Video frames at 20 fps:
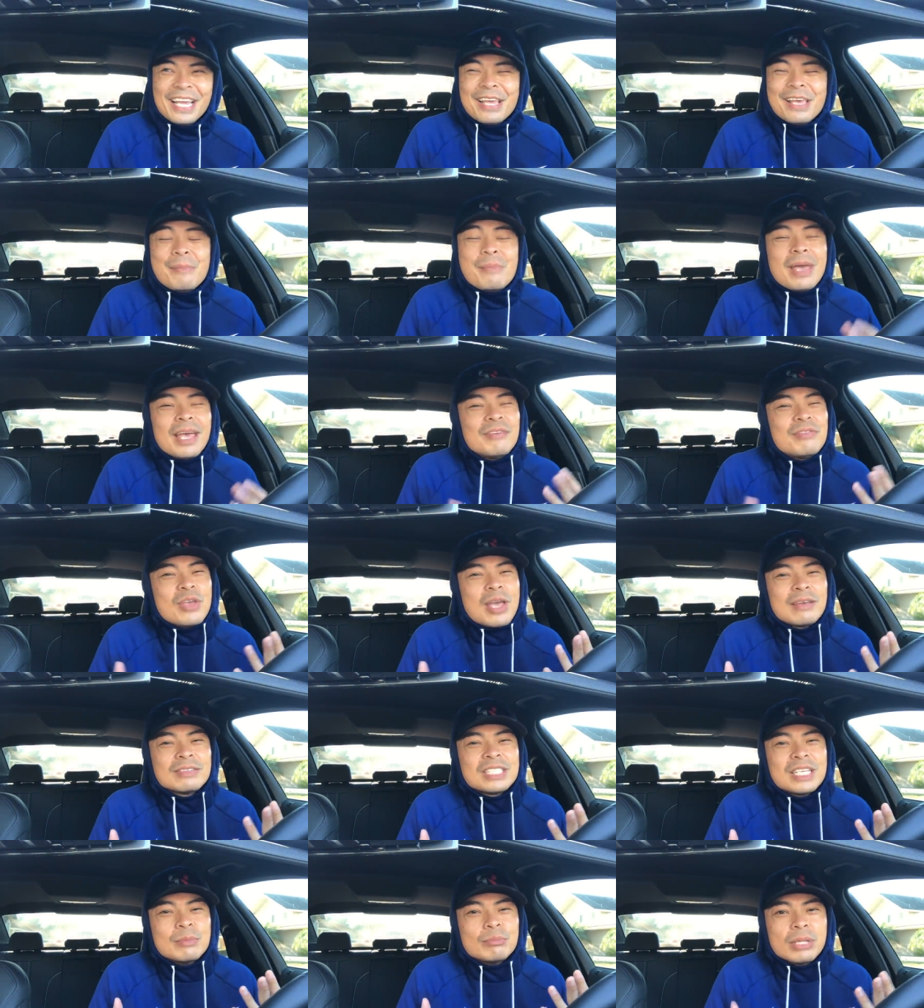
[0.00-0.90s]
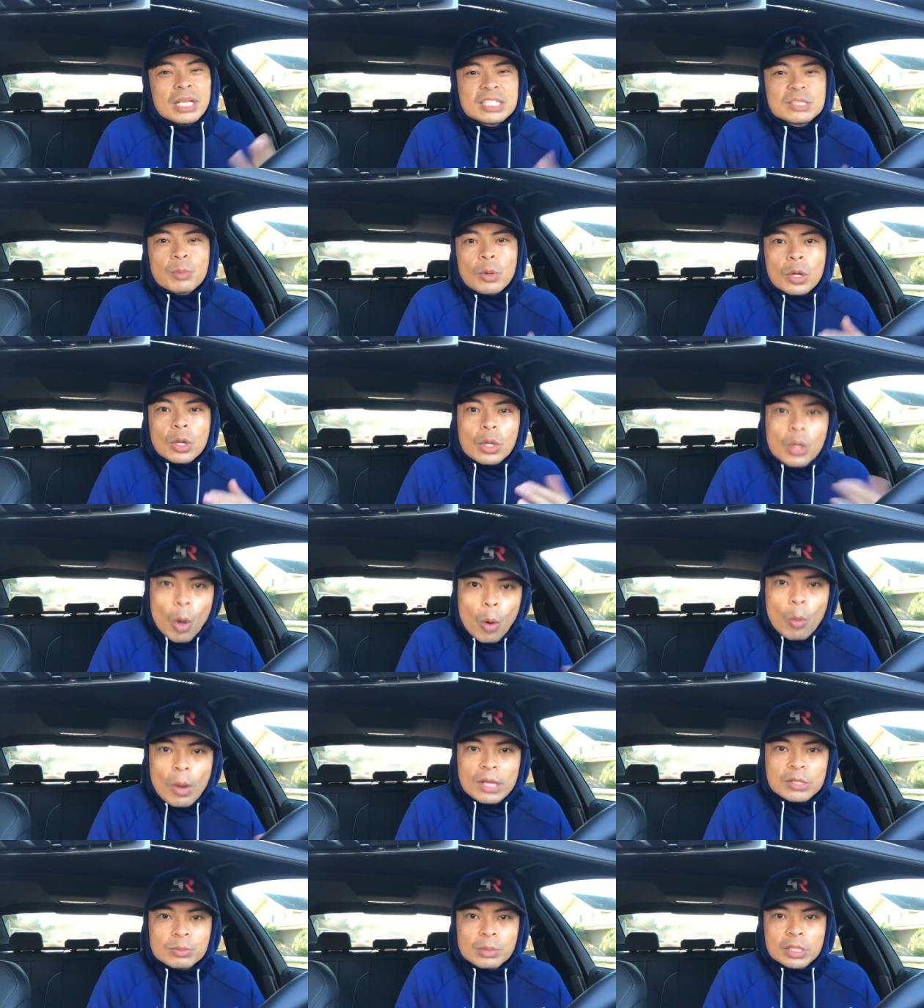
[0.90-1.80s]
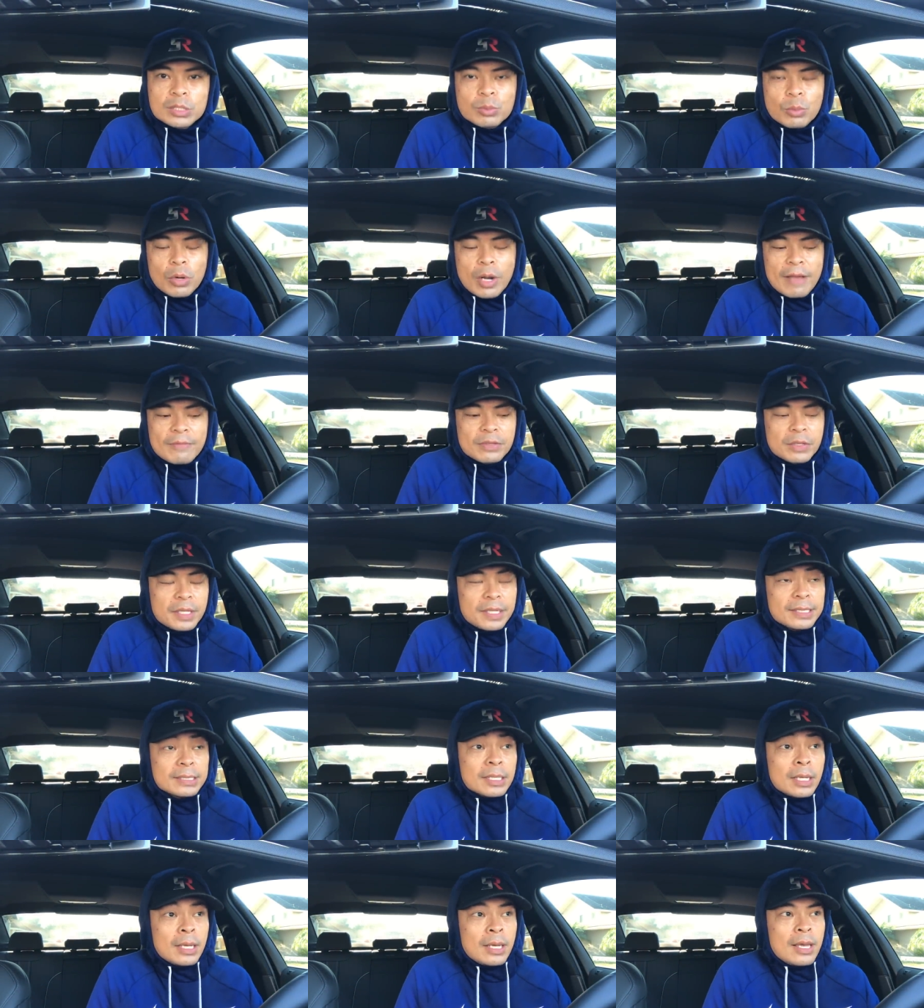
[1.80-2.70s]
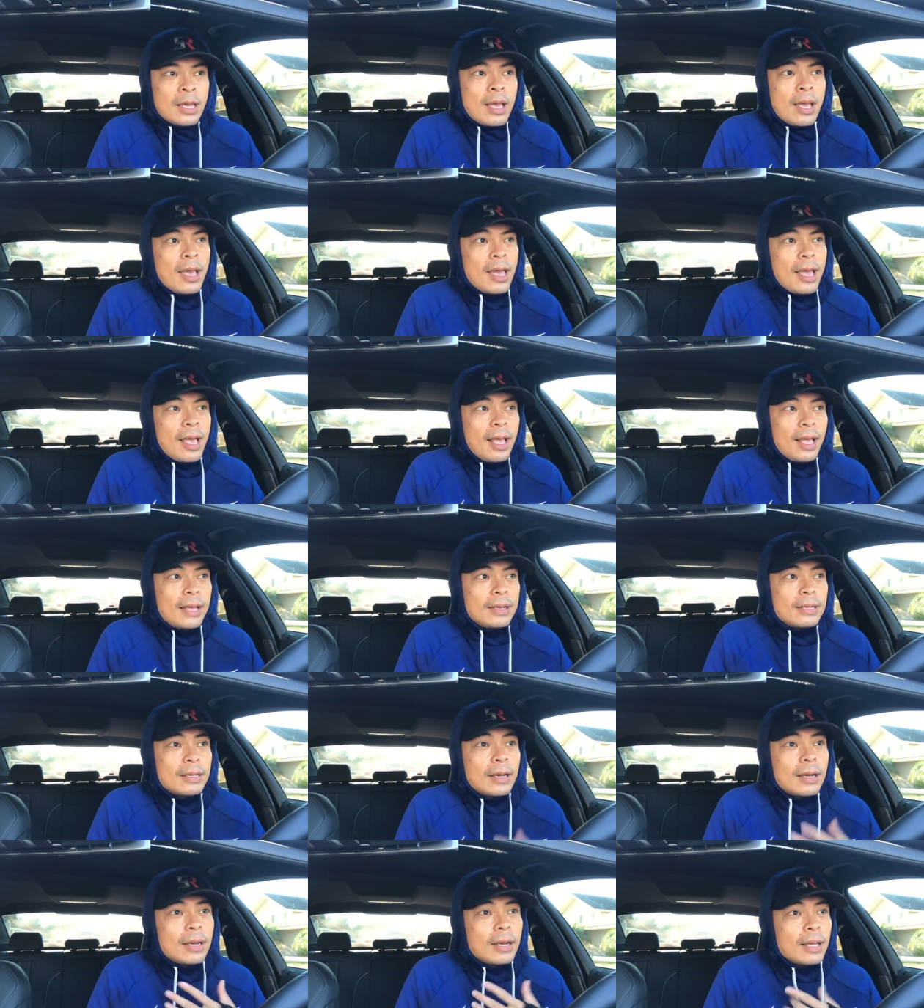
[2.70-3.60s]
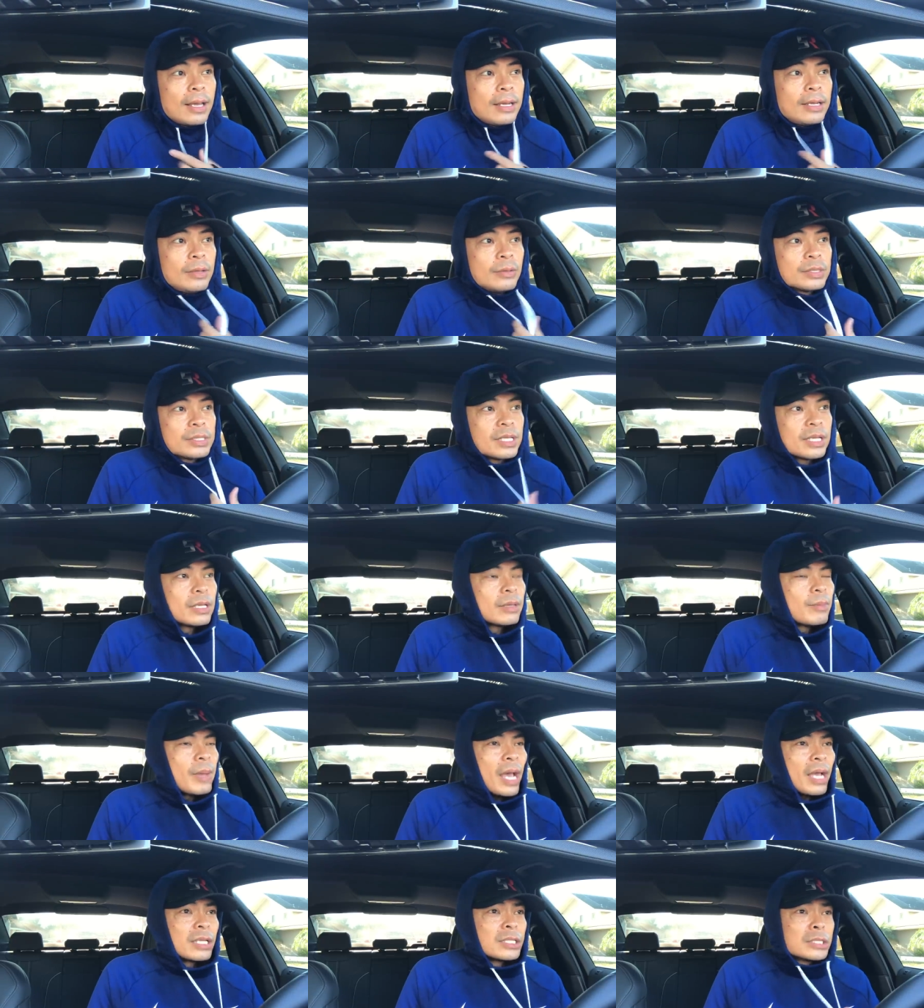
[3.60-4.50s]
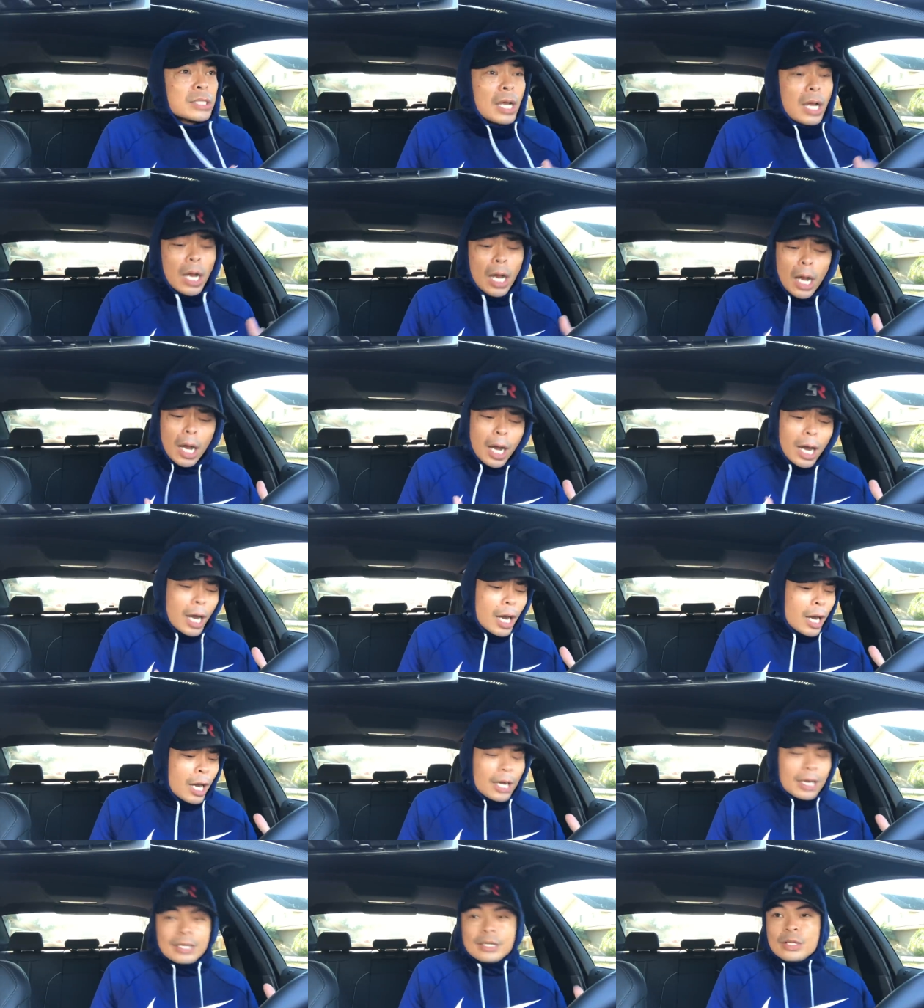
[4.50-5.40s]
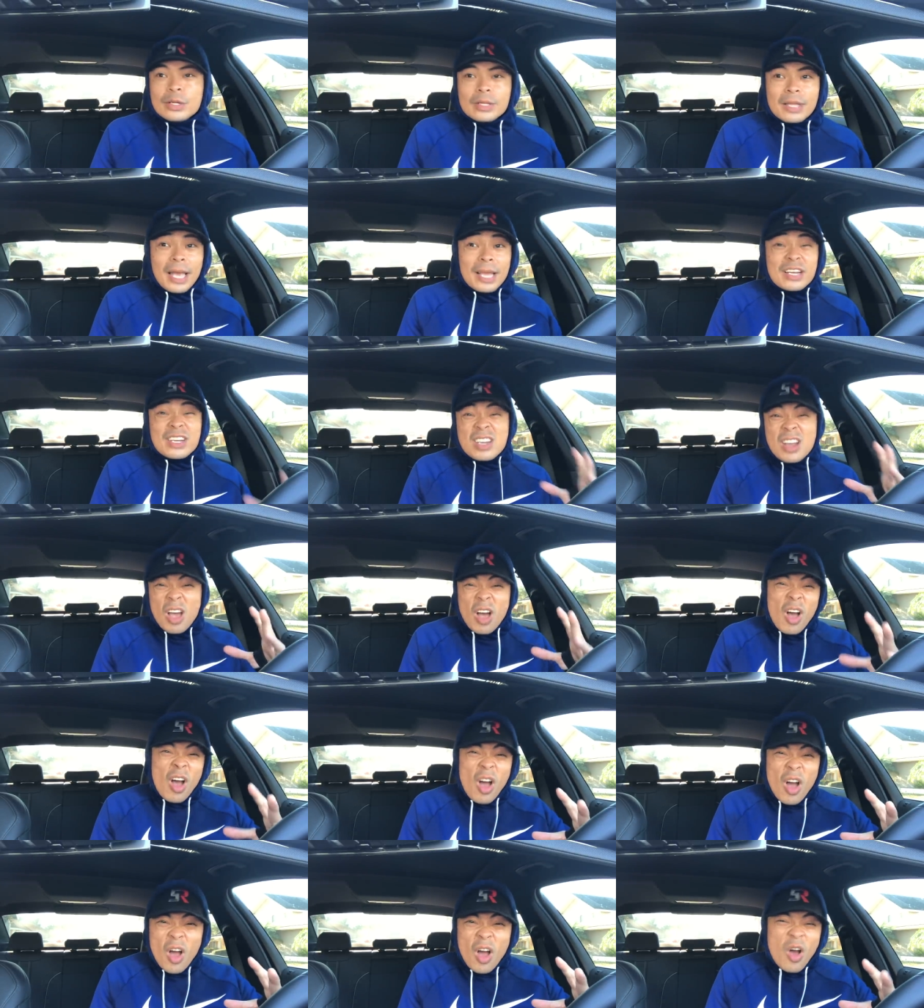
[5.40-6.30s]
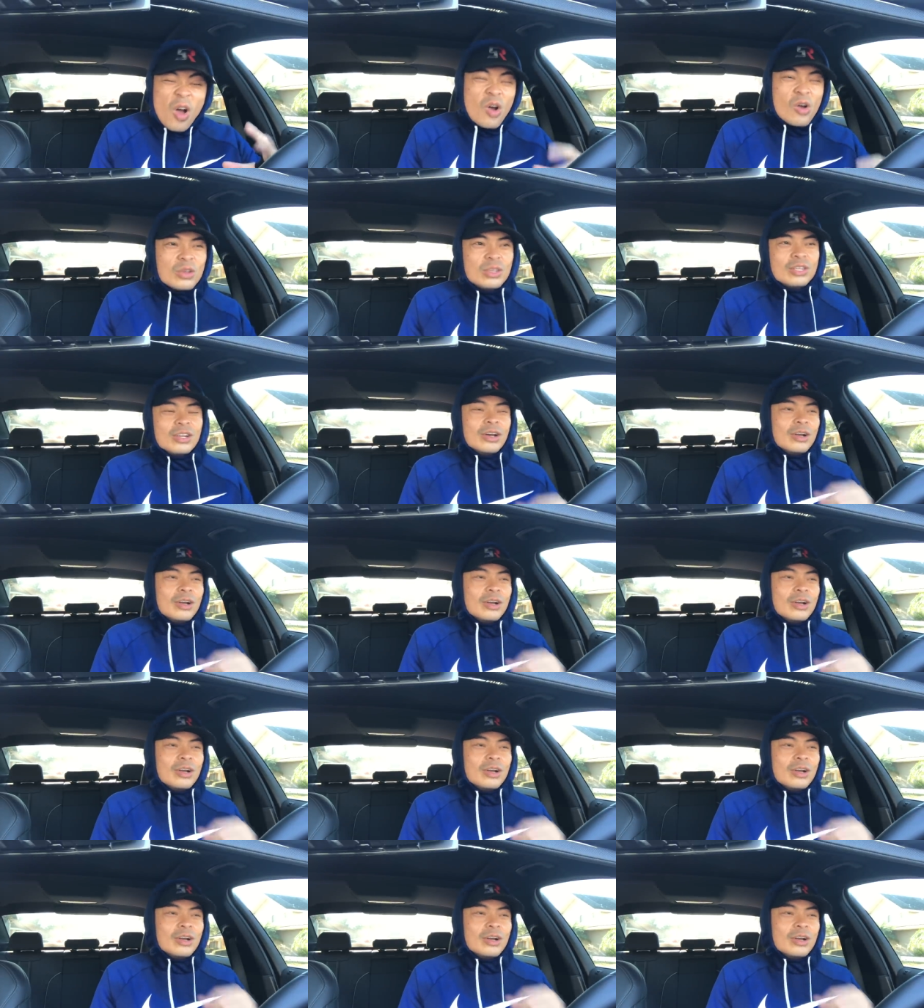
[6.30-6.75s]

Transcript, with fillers: Man, if you ever see Bloodsport, go watch Bloodsport after this. And uh, and he was thinking back, he's like, oh, and you're like, no, you know